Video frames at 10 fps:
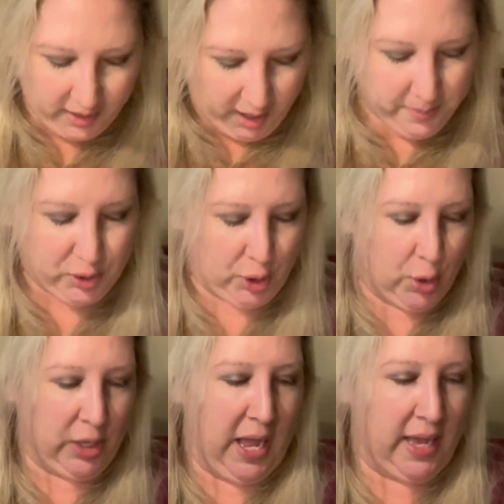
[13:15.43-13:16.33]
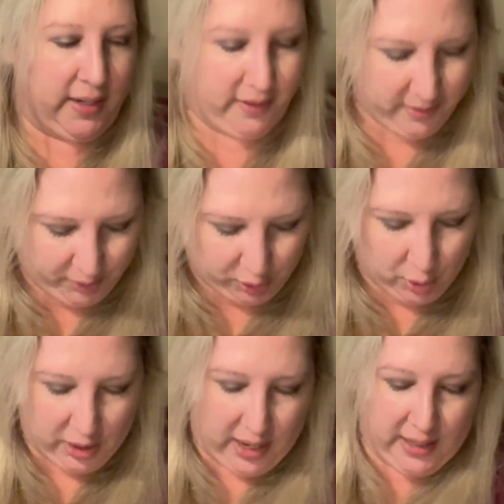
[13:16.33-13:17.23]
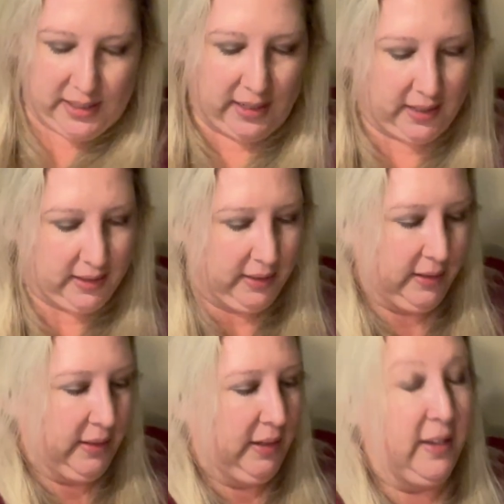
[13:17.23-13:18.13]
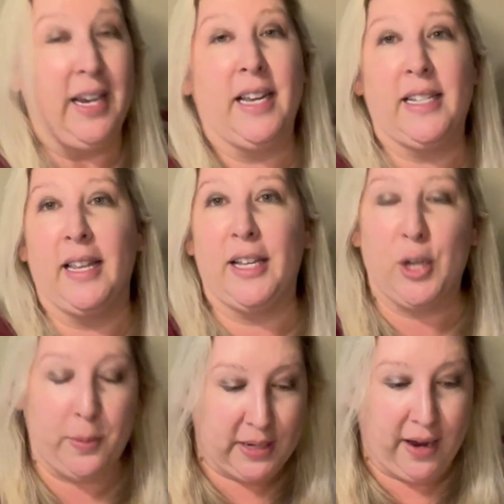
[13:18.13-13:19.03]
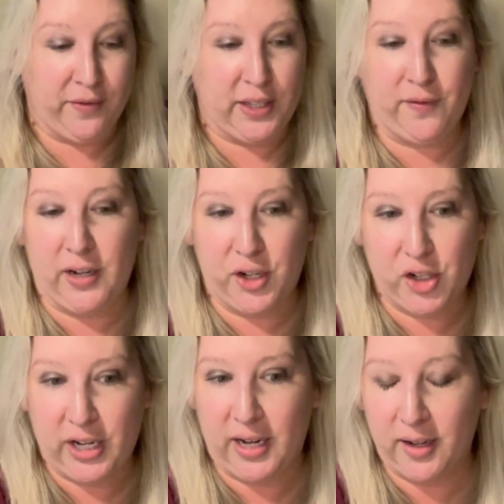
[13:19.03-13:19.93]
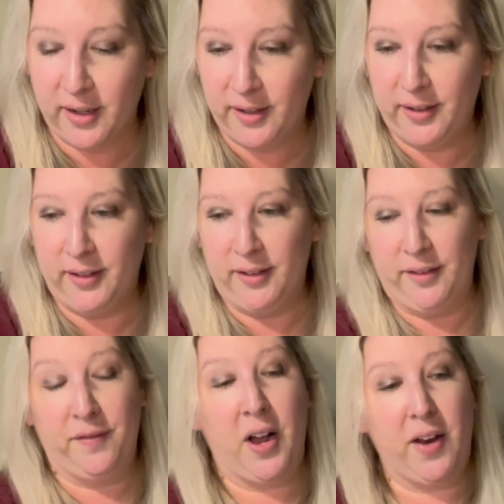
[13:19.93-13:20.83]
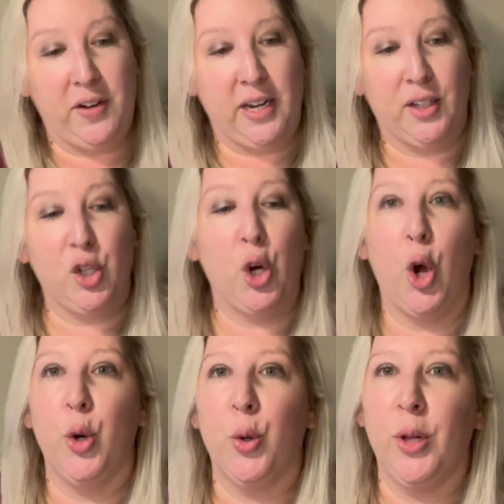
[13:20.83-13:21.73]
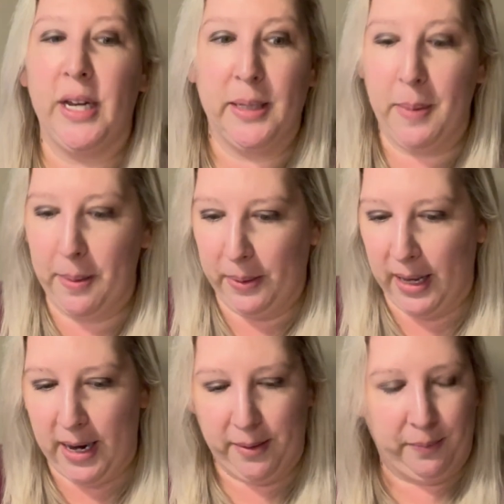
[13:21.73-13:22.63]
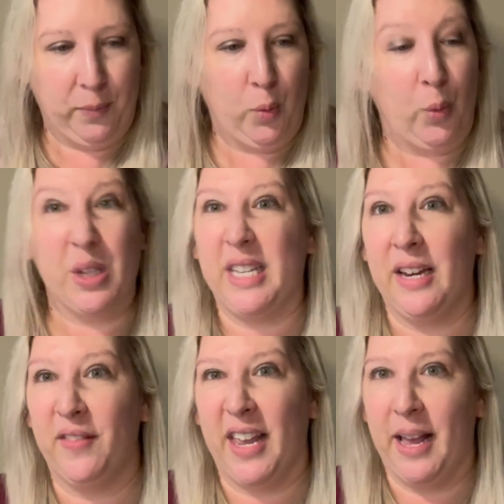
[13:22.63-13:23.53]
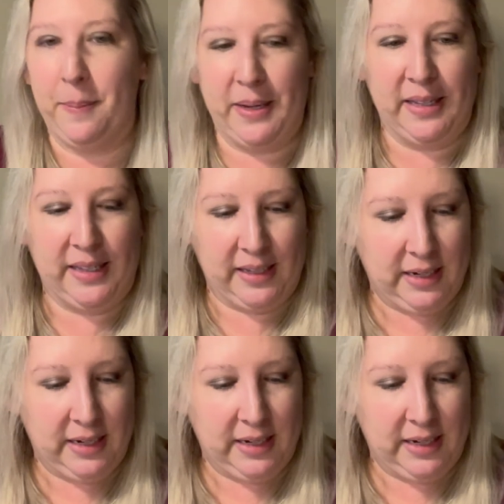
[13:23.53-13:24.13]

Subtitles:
I'm so glad I did it. Like I said, let's hope to have this finished in 5 years in total is my plan. We'll see if that happens.